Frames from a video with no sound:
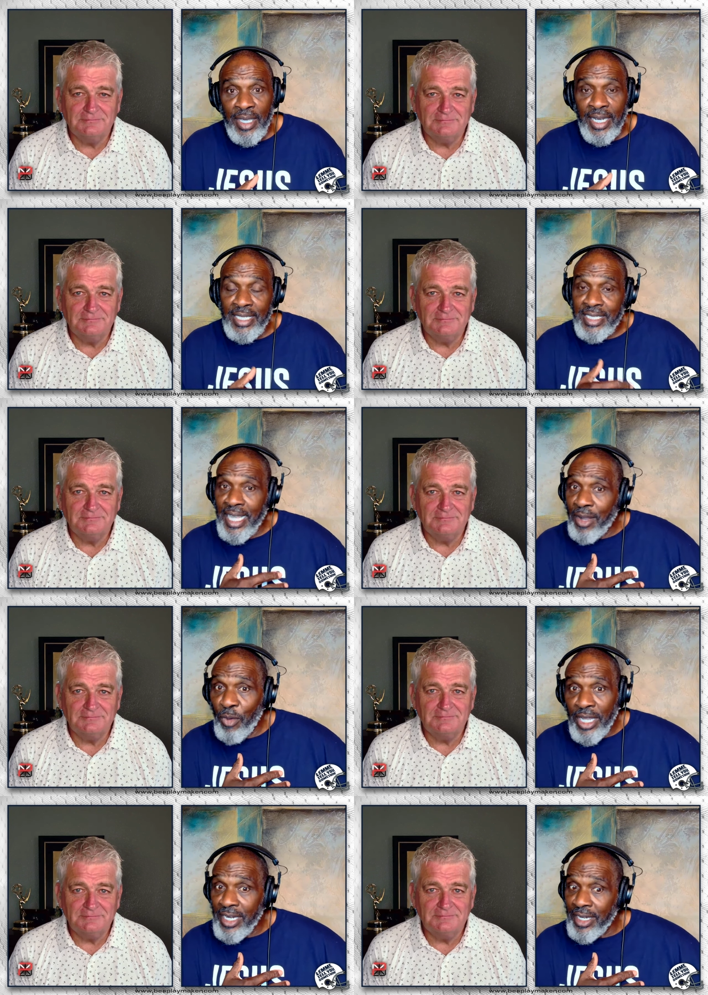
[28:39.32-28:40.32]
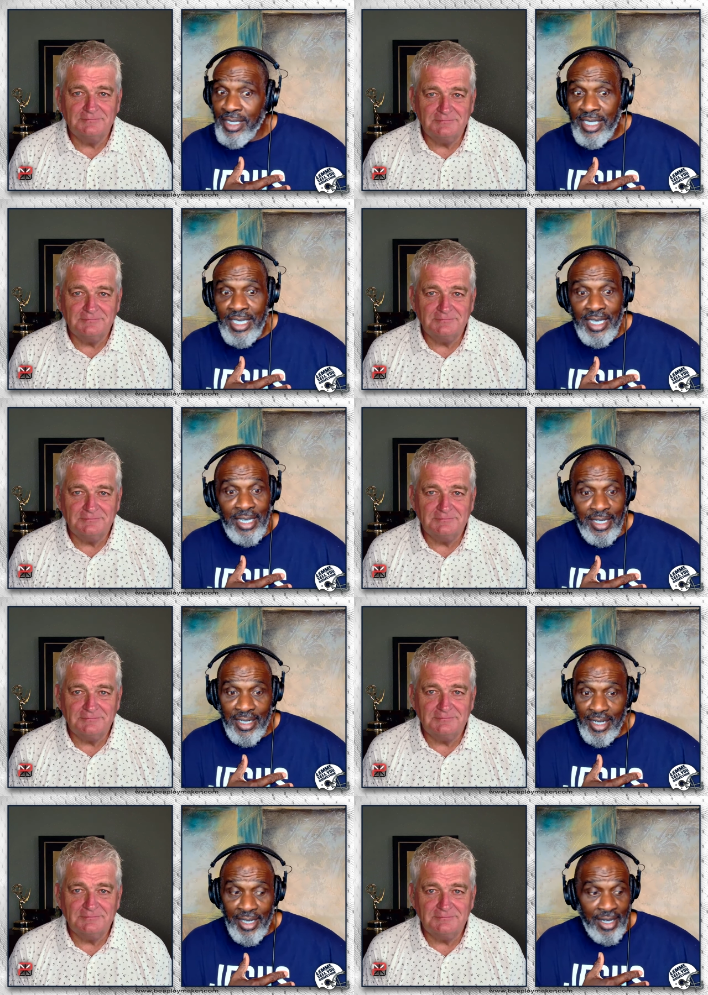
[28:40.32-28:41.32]
Speaker 1: That same way the other
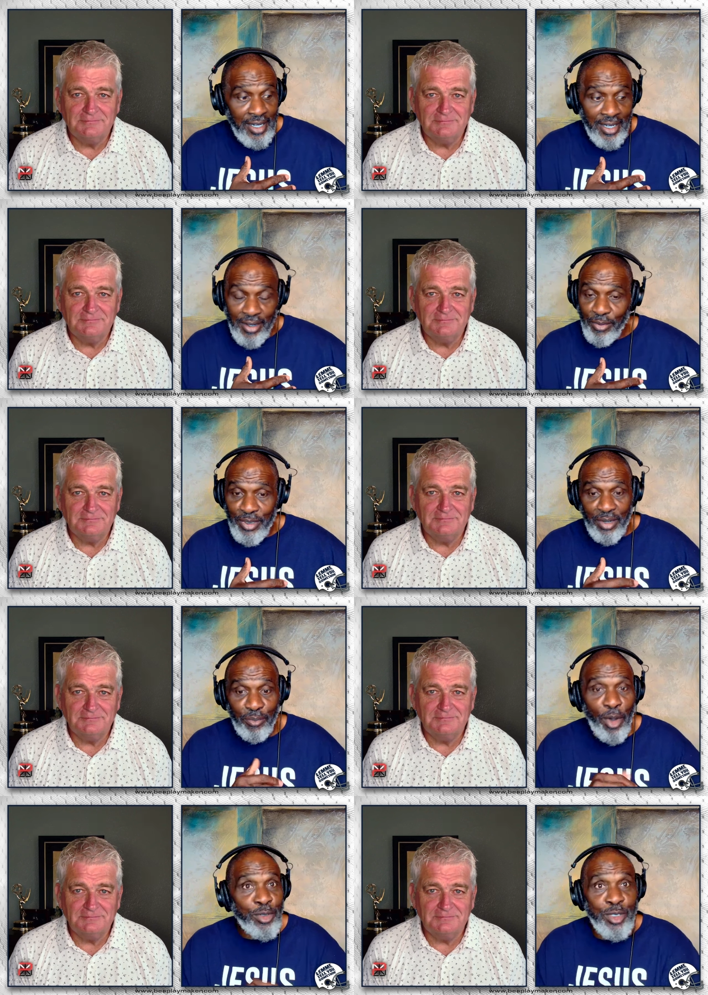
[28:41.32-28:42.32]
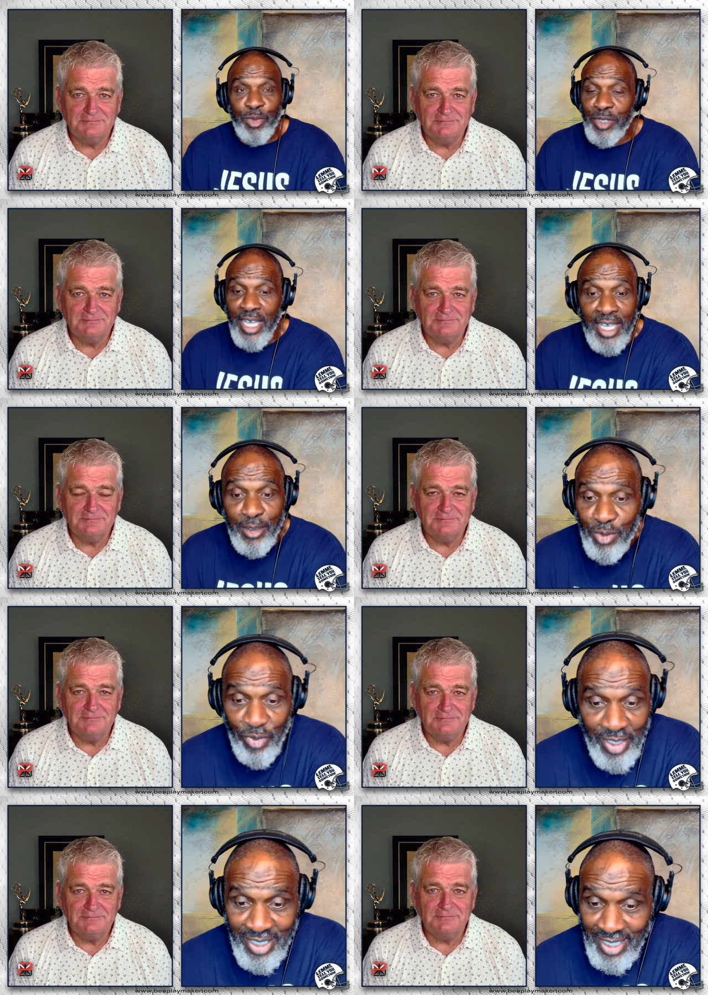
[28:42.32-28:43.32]
kid Uh, with the multiple names
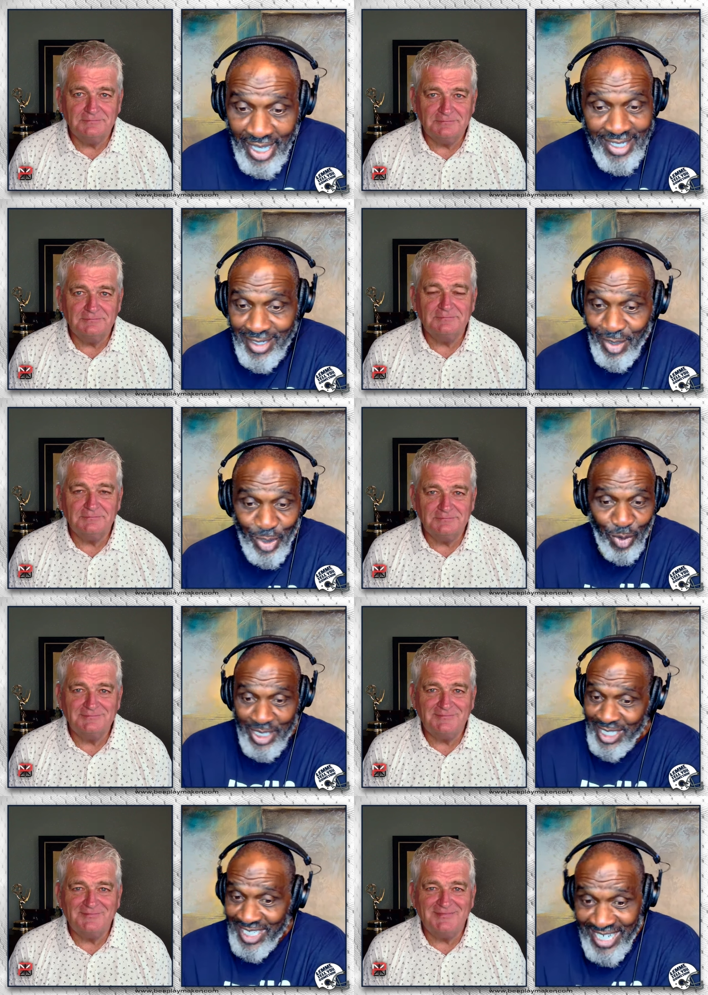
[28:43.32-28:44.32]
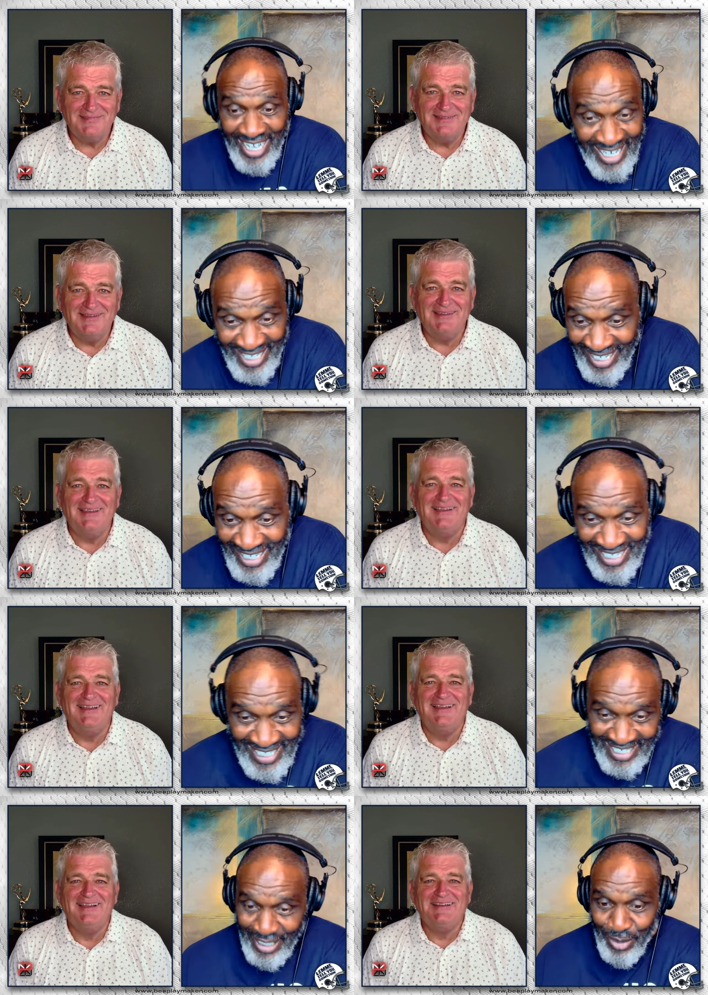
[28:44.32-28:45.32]
for the Thunders. What's his name?
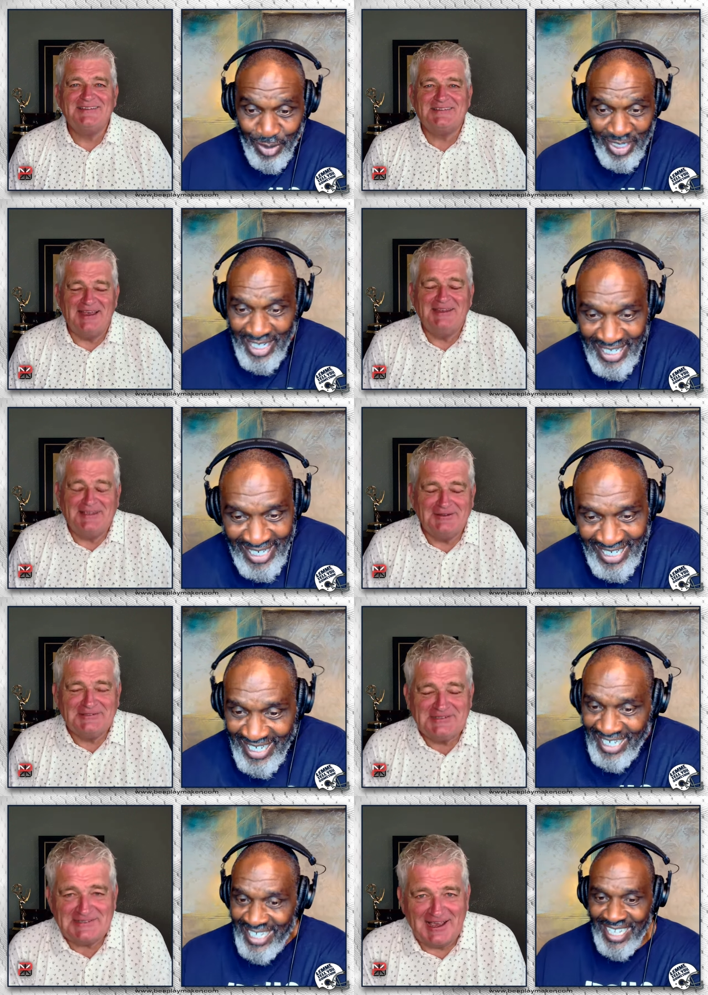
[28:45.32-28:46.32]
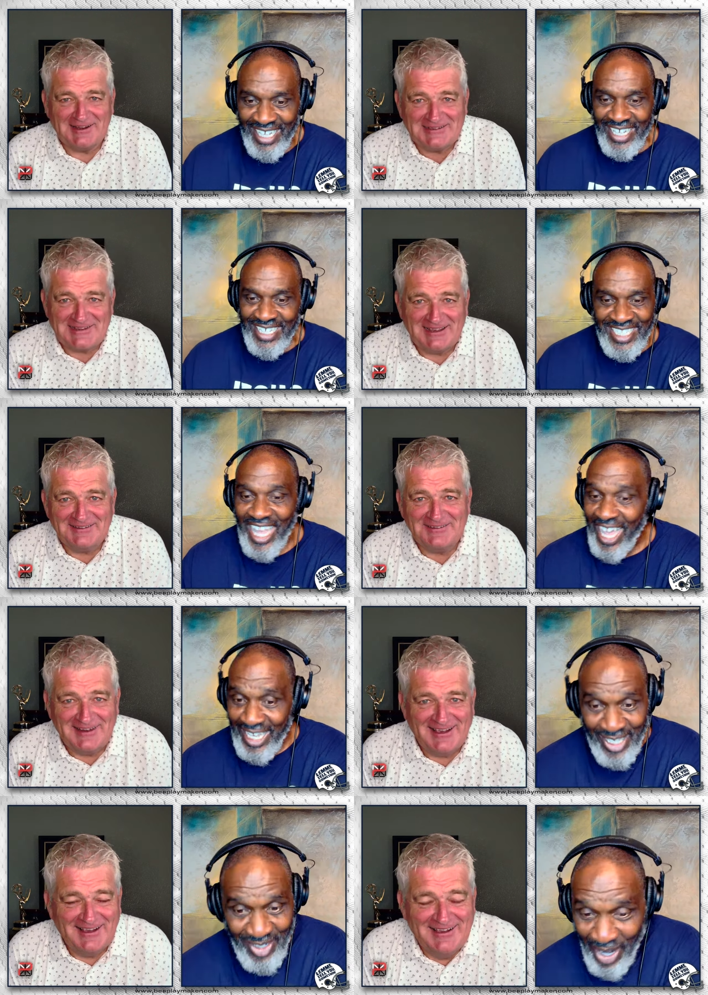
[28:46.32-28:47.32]
Speaker 2: Gil- Shai Gilgeous-Alexander.
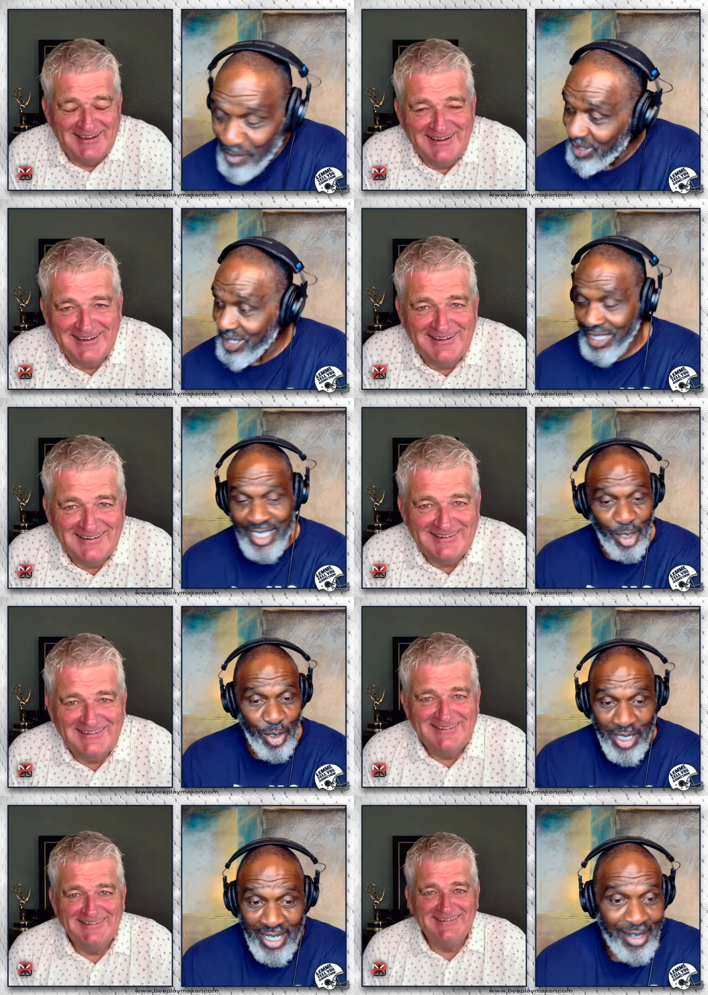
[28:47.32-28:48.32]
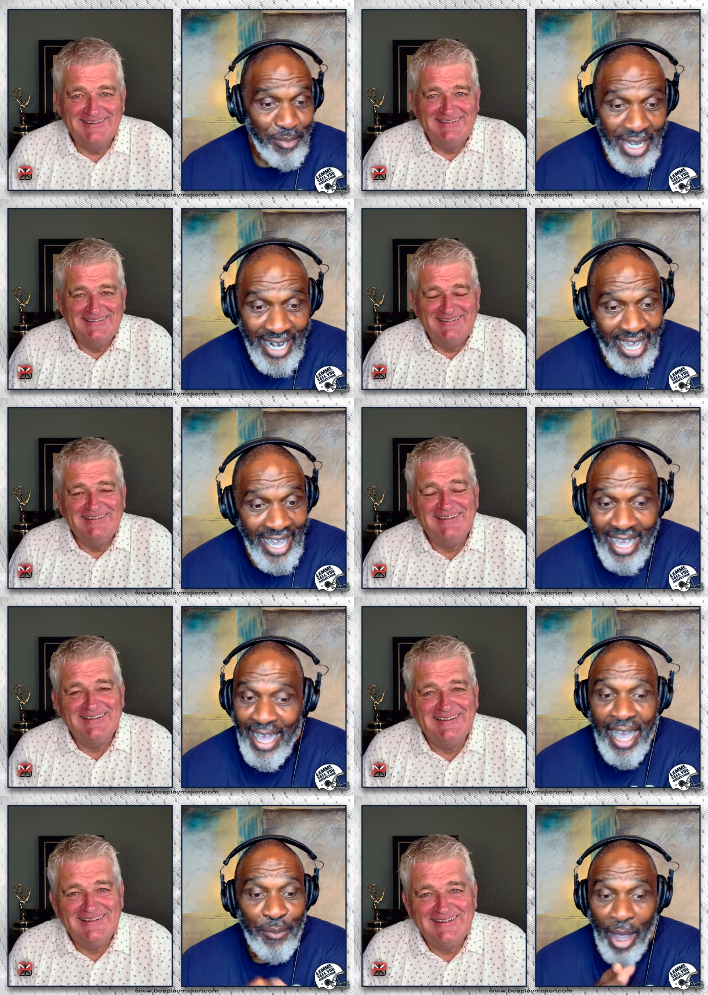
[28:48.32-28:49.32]
Speaker 1: Thank yeah. you. I mean, this, man, I,
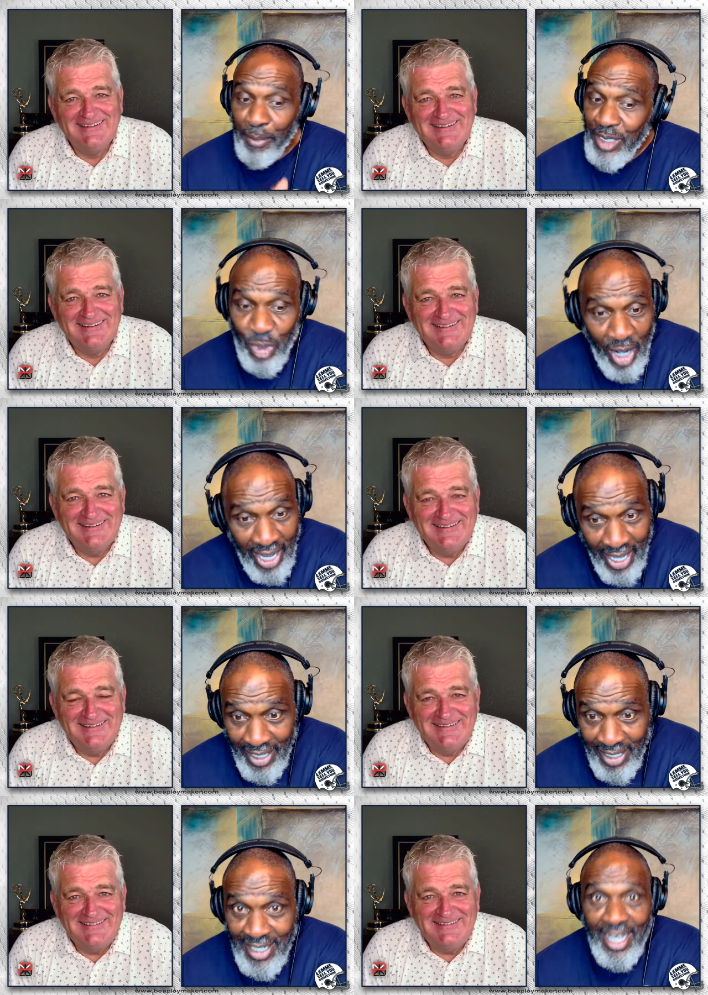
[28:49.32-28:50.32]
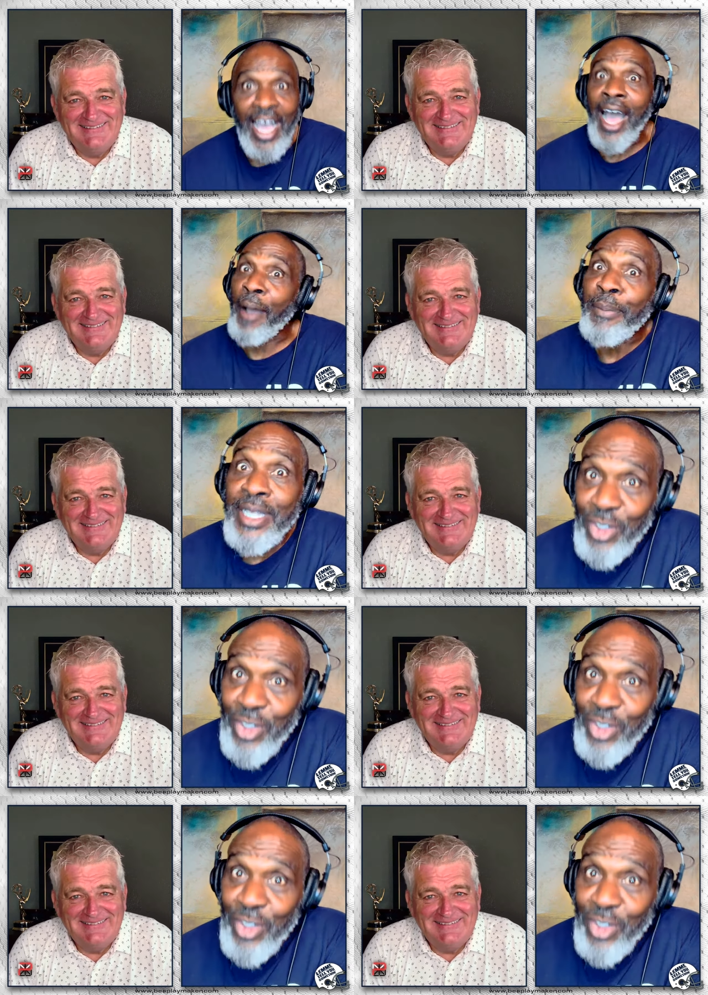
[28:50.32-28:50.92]
I, I, I've been trying. I've been